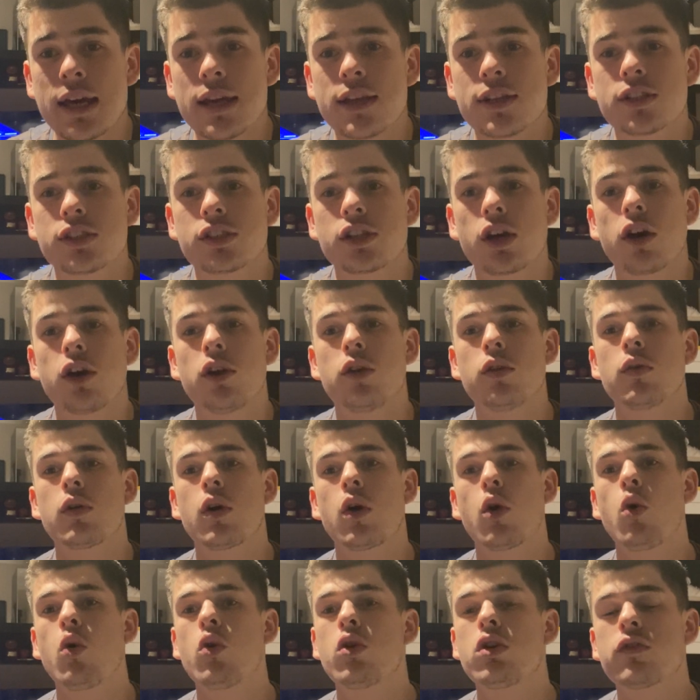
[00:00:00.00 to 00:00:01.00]
So
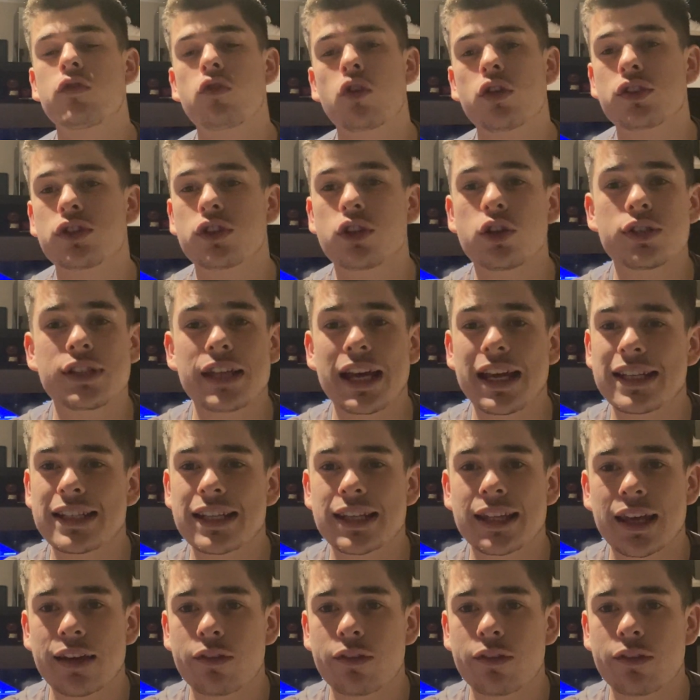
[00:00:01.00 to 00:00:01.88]
all you've got to do to enter the